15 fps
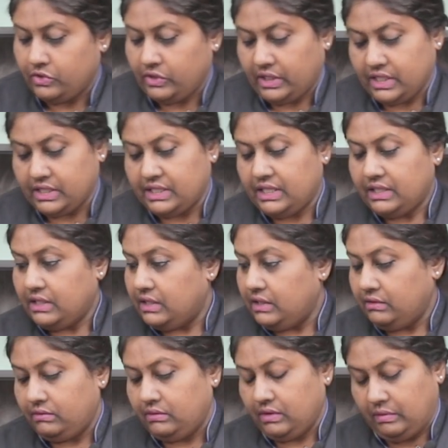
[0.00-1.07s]
So you can see
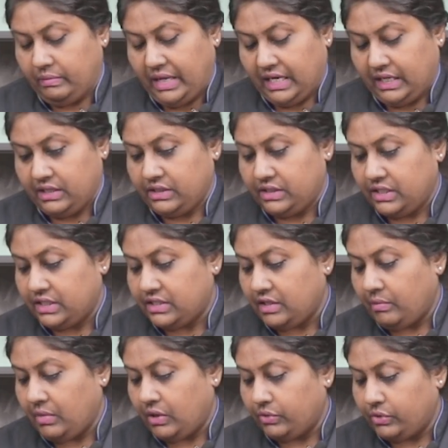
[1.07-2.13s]
the batter is just
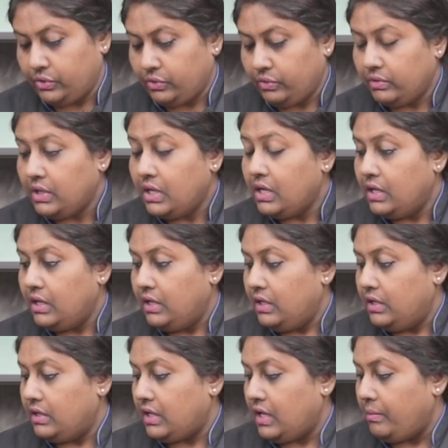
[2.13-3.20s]
about to
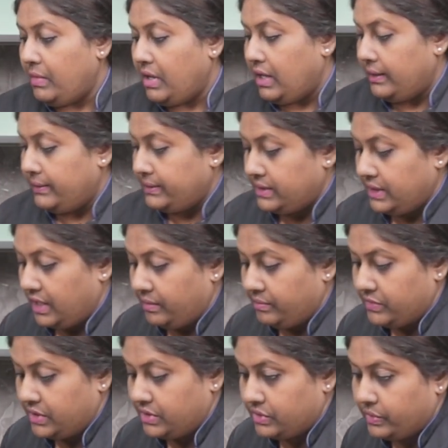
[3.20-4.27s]
come out.
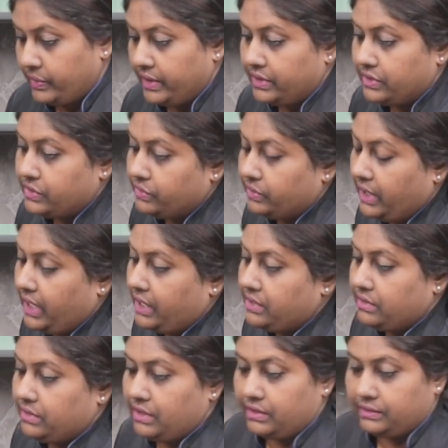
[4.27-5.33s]
I'm just going to
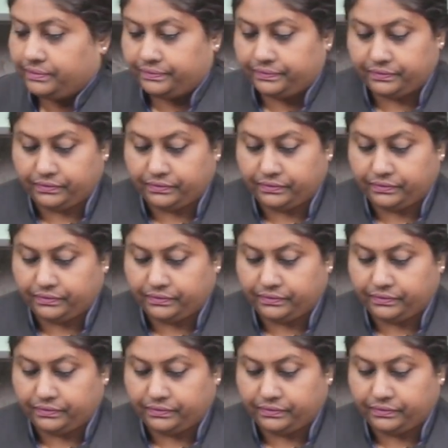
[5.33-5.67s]
get the